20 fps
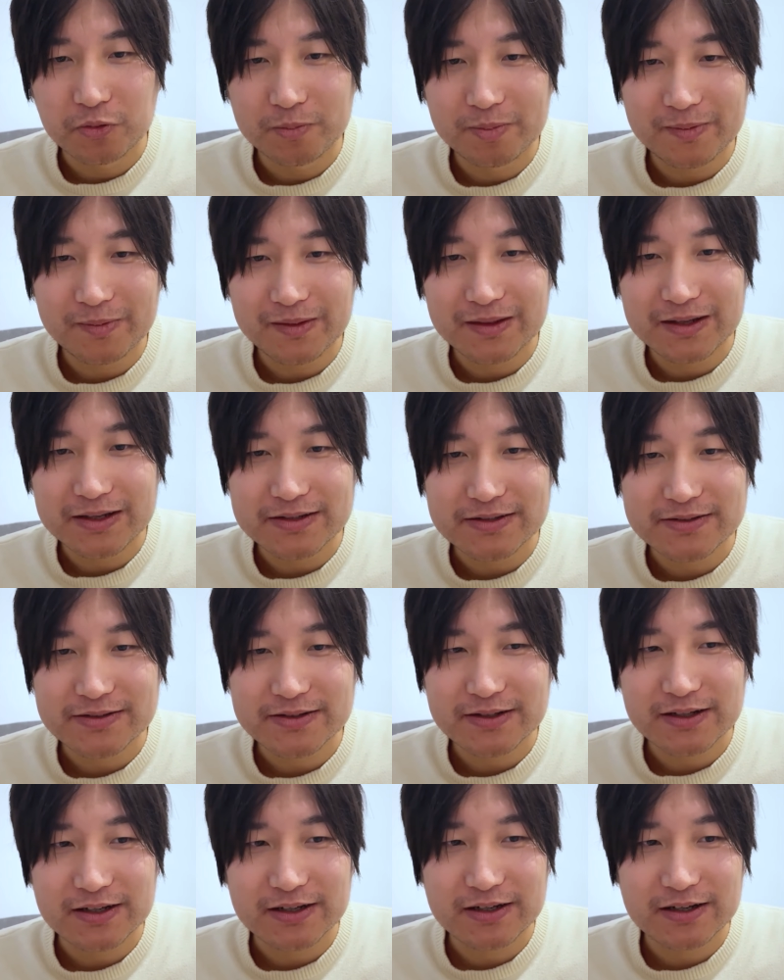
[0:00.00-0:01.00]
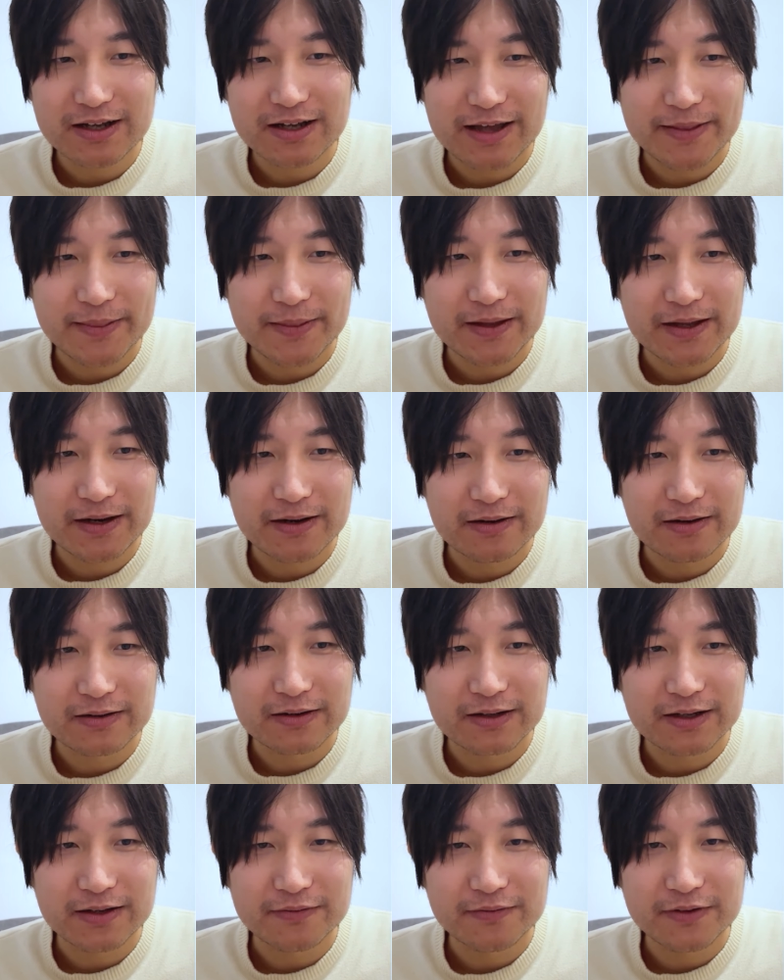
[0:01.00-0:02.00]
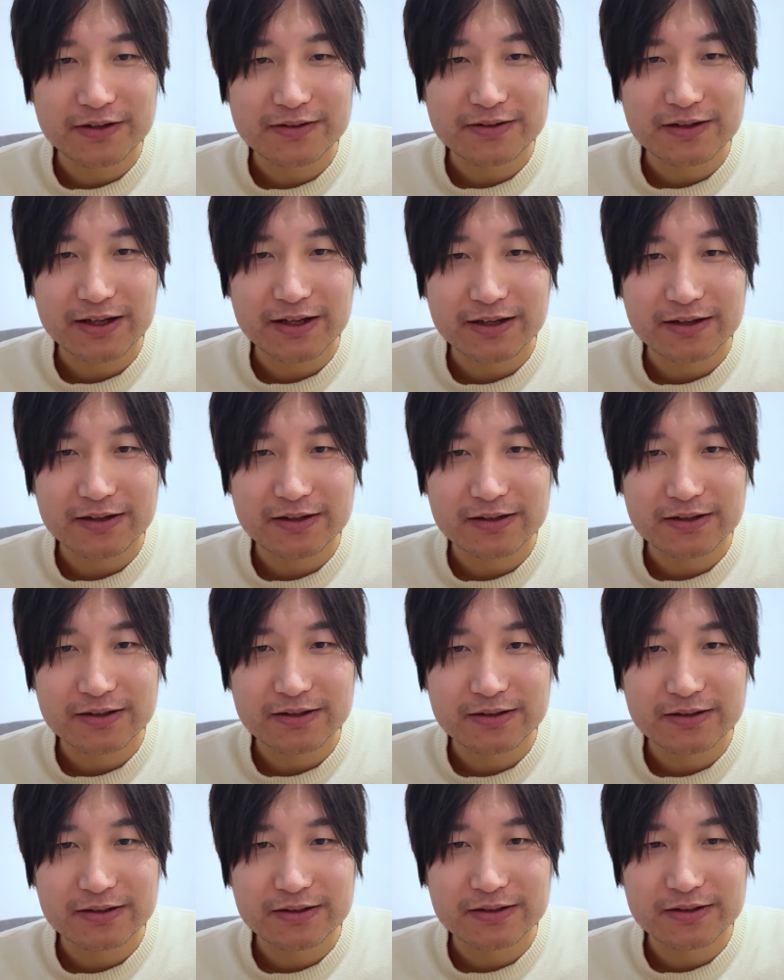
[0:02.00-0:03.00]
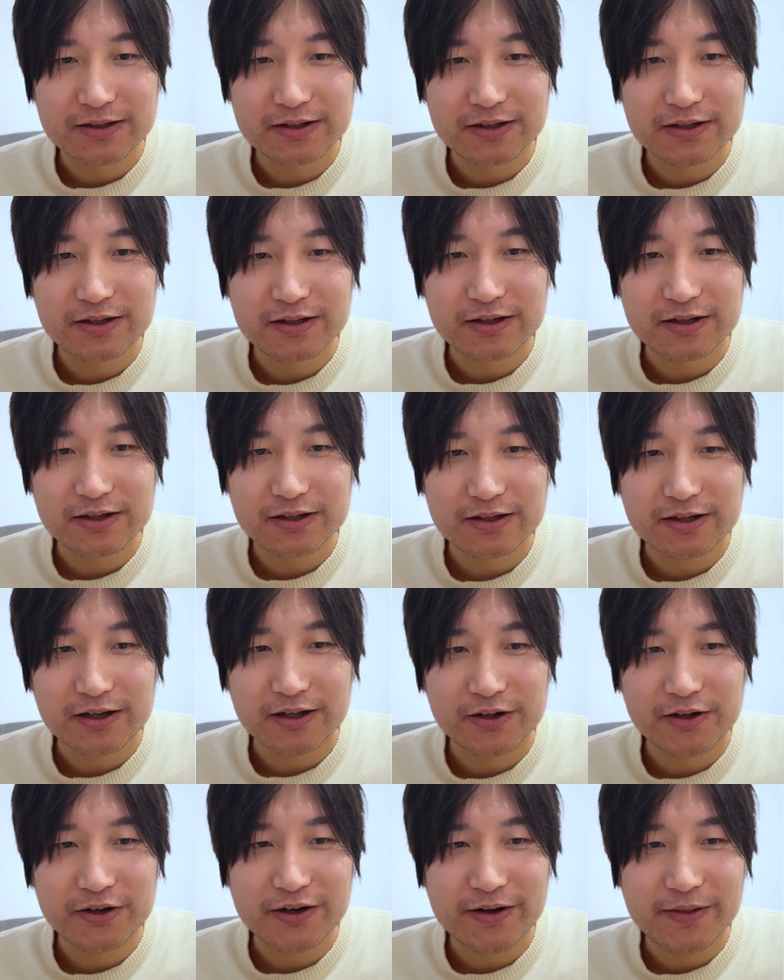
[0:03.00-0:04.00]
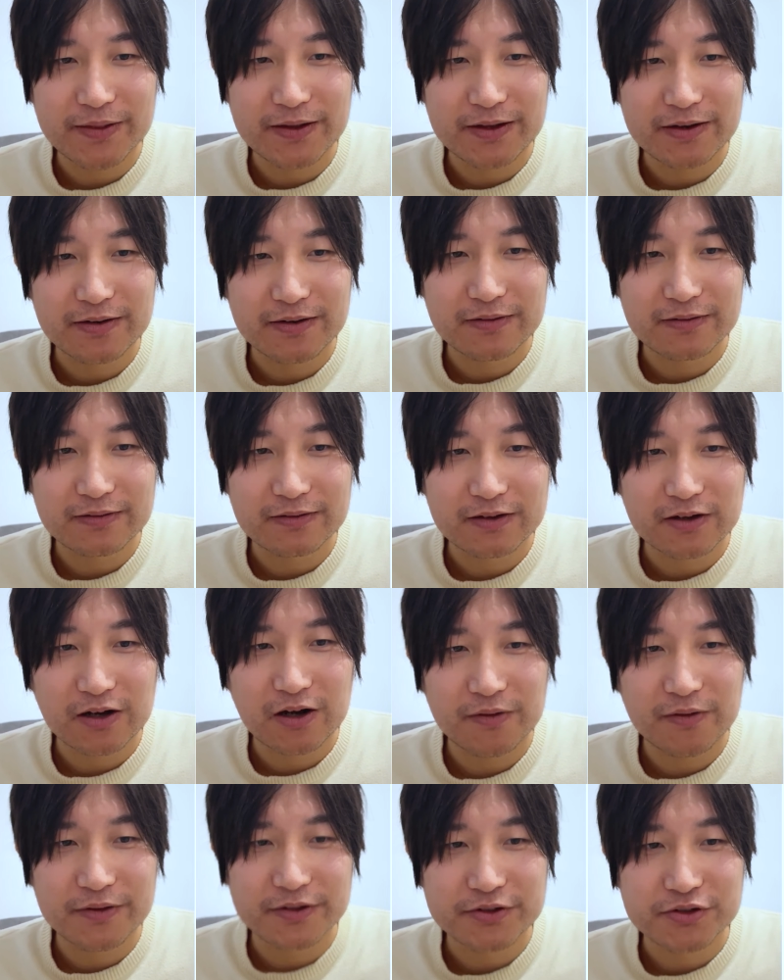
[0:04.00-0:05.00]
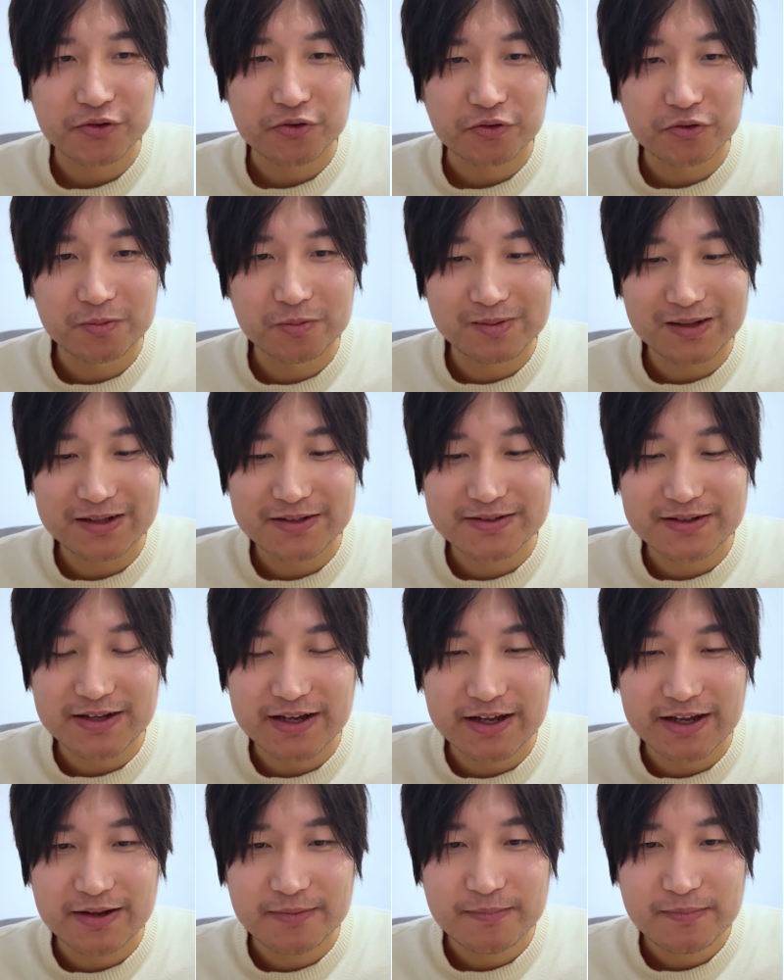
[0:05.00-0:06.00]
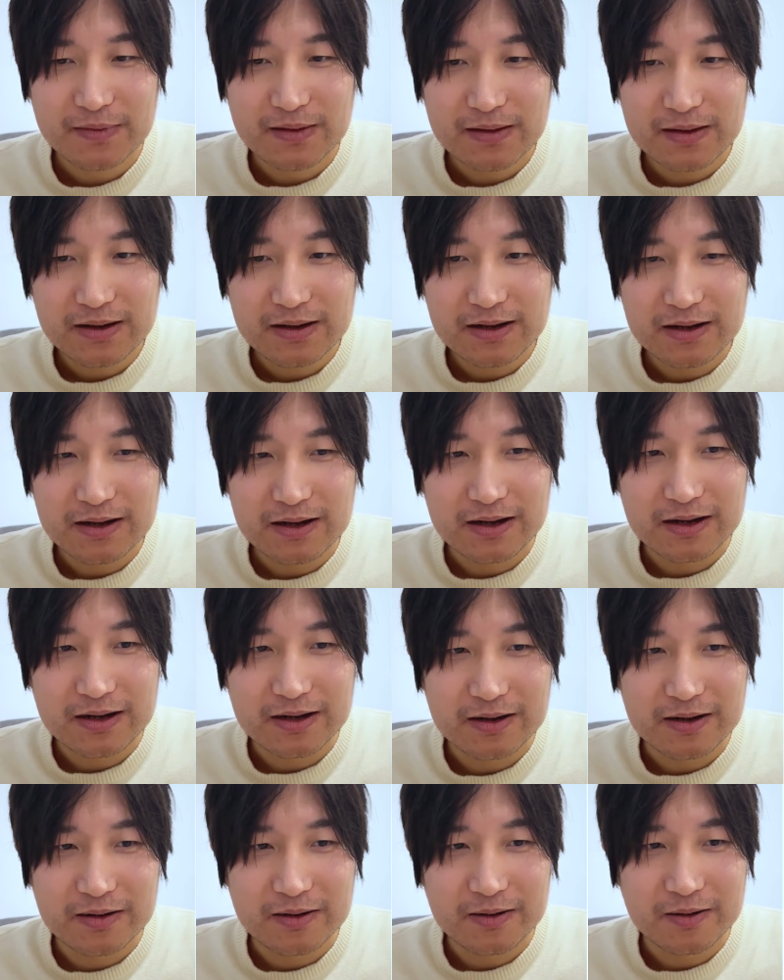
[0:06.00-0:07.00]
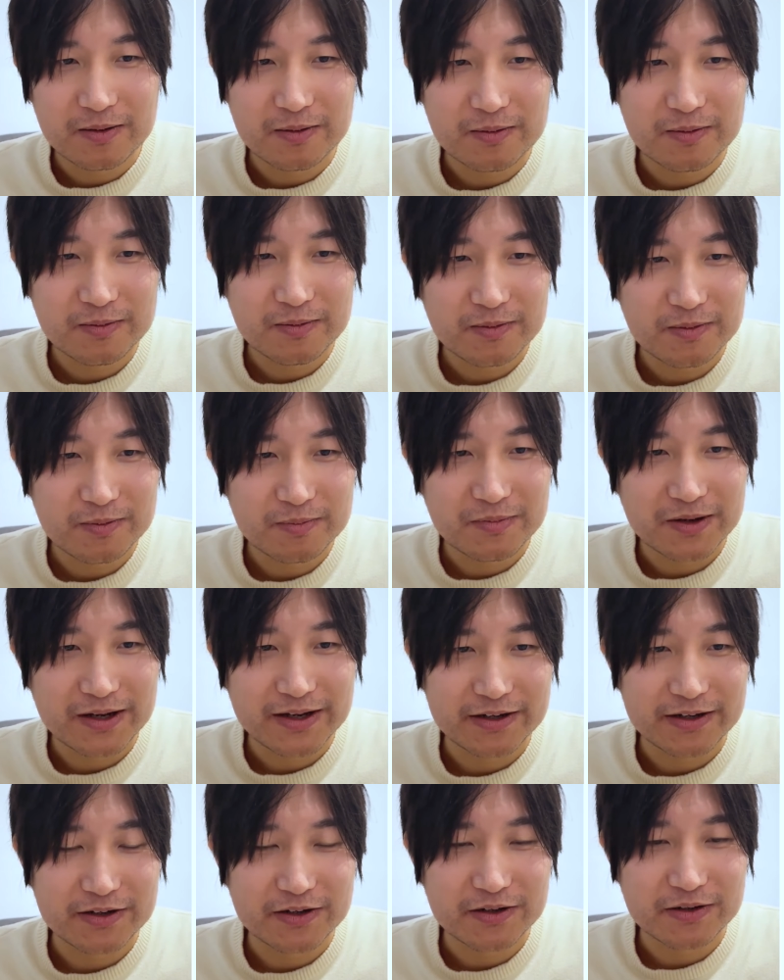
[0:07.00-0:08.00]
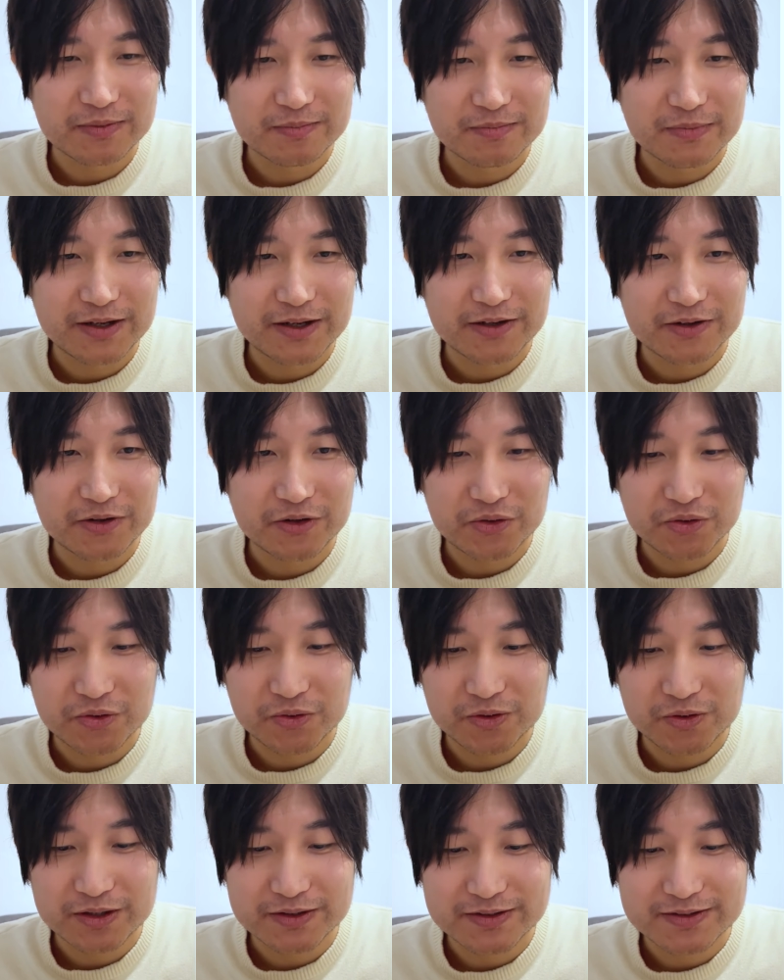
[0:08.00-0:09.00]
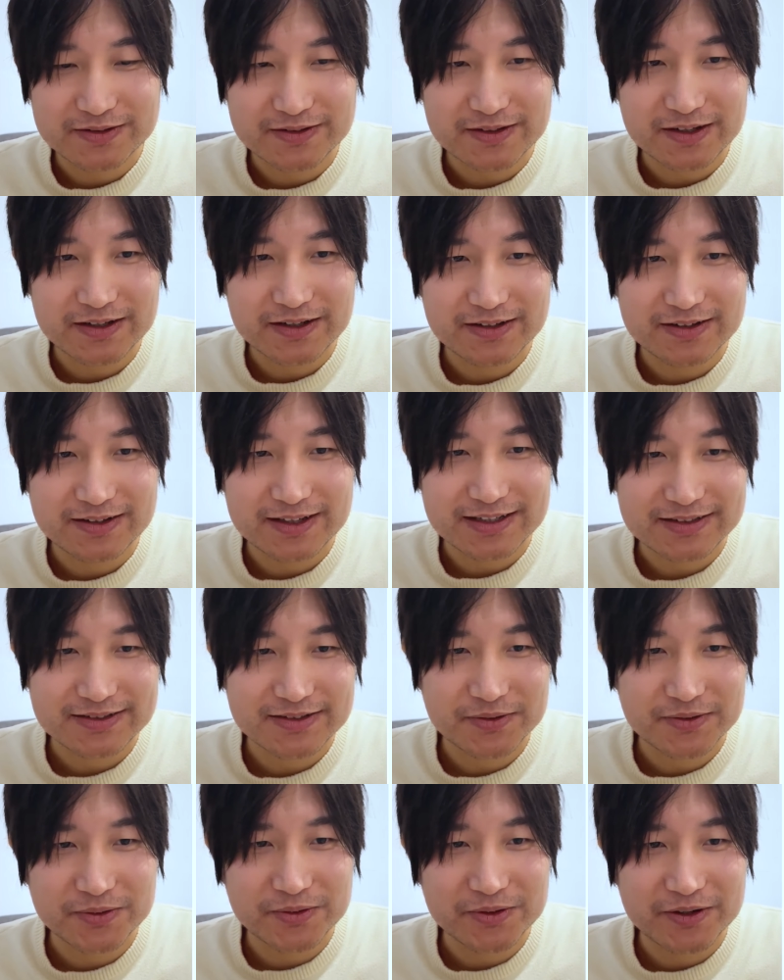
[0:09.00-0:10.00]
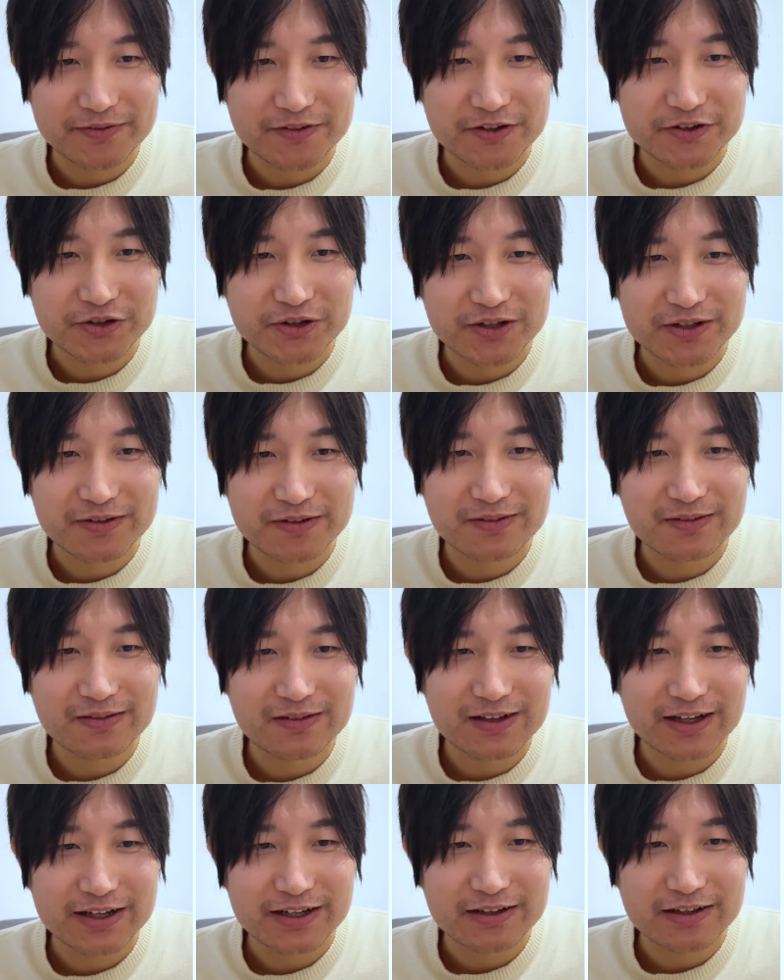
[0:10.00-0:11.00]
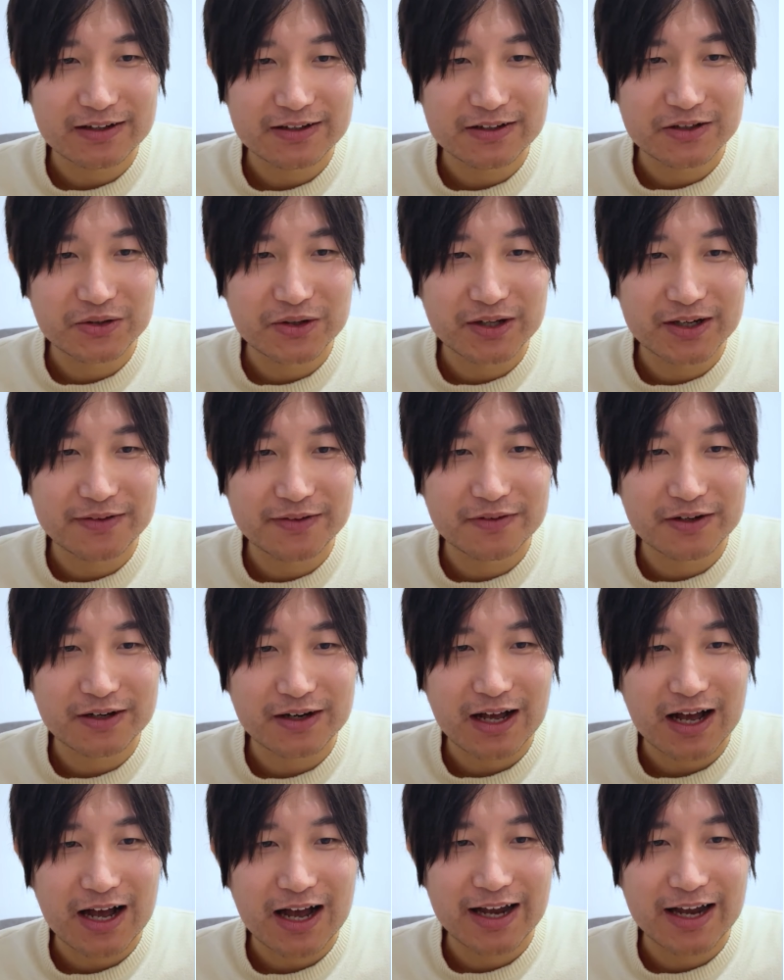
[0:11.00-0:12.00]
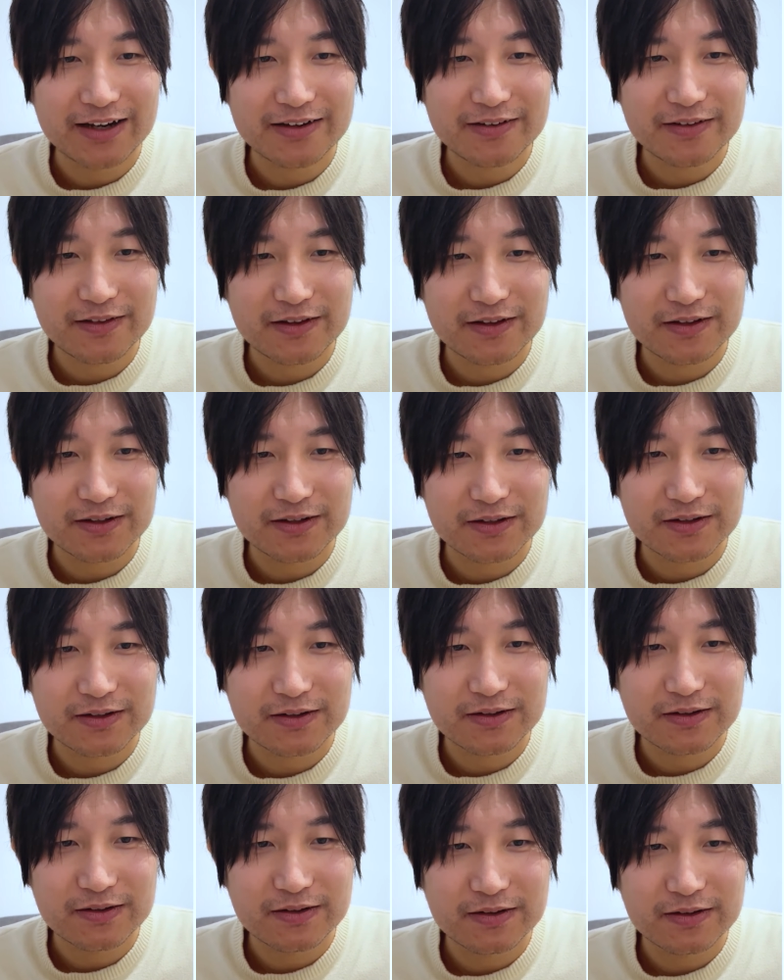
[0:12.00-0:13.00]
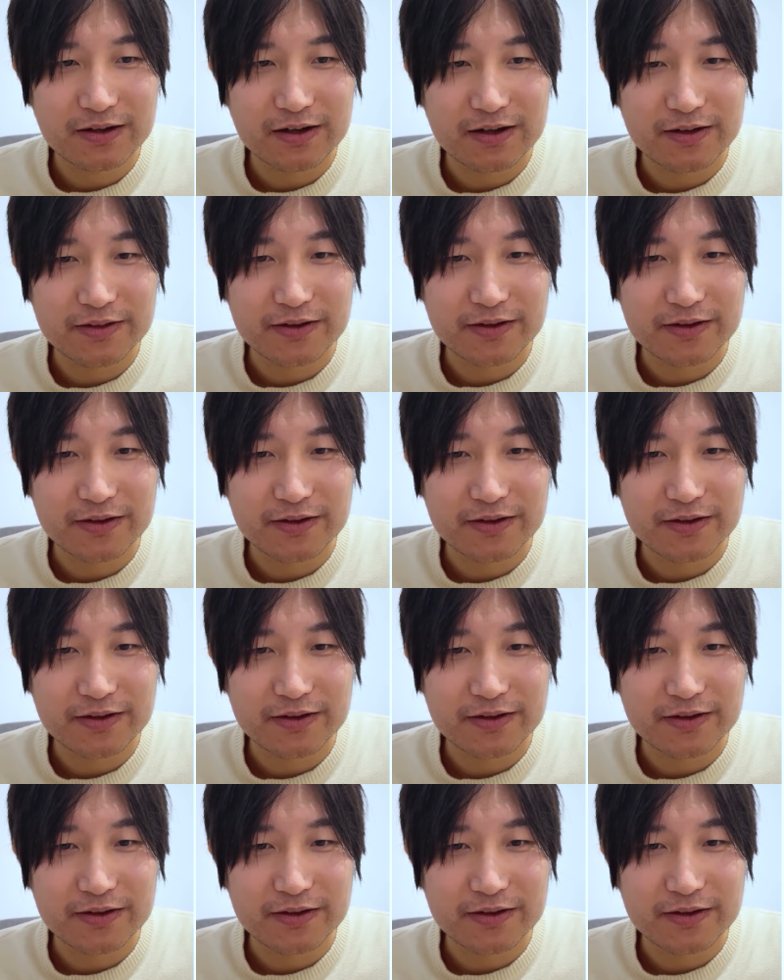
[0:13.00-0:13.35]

group these and then give it like a color, and then call this group, let's say my new, let's say, tester or whatever. You can even hide the